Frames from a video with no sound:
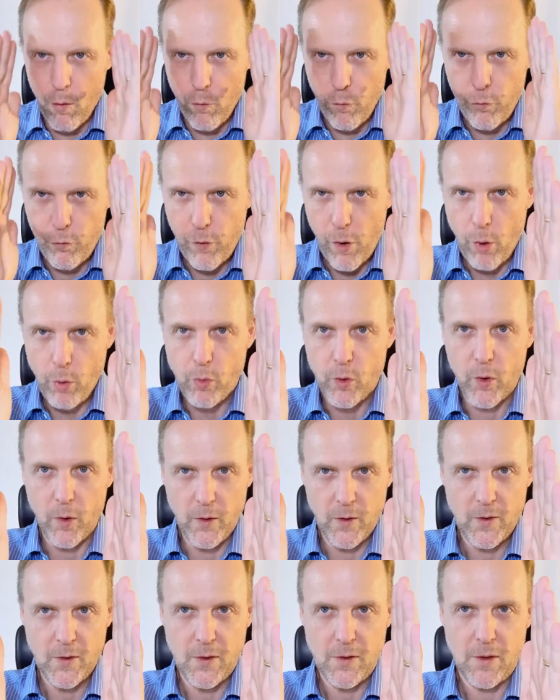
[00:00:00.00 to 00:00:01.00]

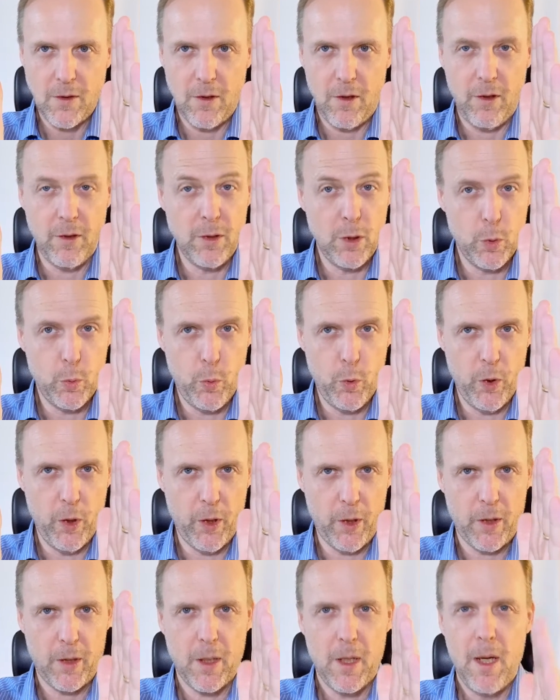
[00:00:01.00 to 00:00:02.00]
focused on your
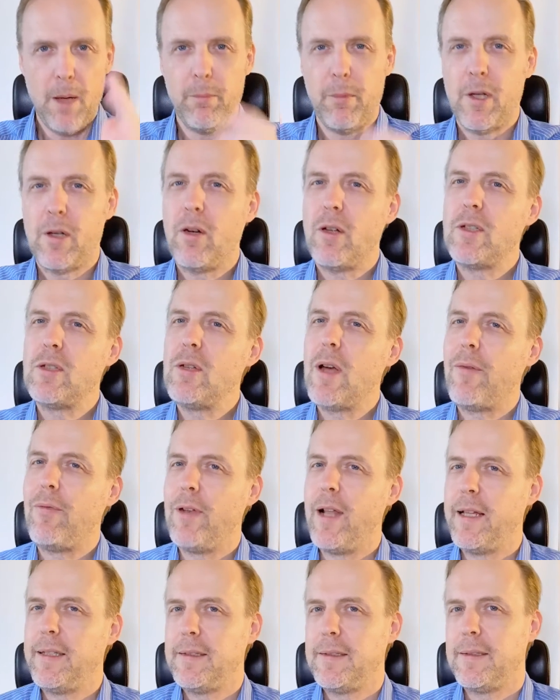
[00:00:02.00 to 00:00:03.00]
work because you have
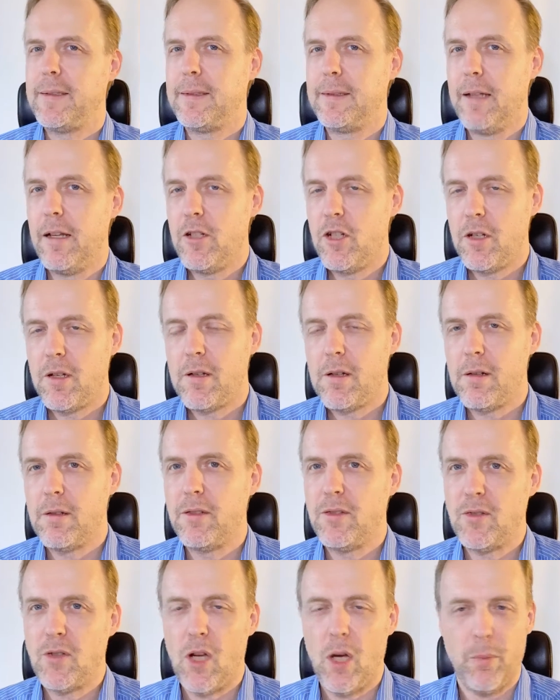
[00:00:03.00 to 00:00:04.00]
less digital
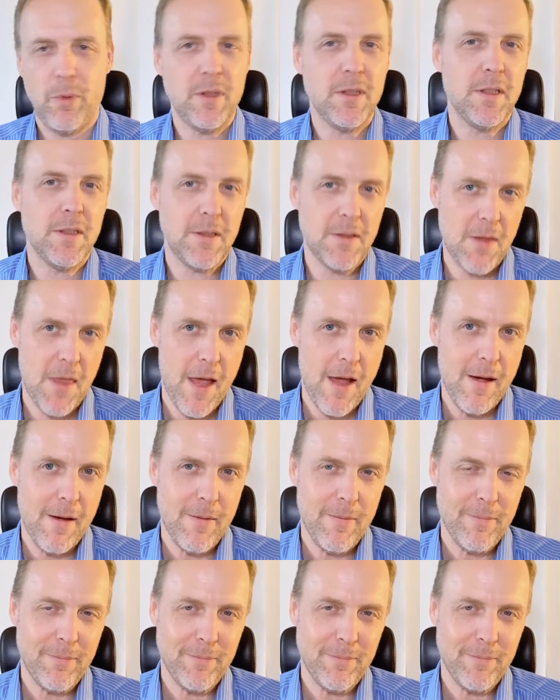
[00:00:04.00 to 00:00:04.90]
disturbances there.